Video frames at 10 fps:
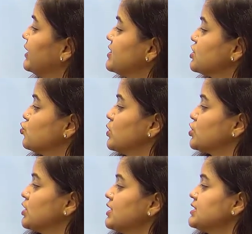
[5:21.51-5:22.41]
the
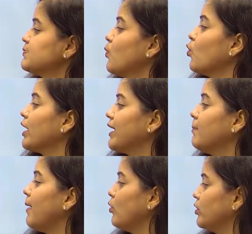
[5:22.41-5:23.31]
situation is more like a
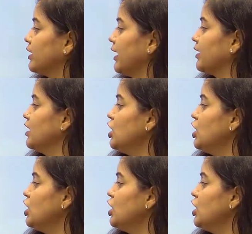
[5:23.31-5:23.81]
powder keg.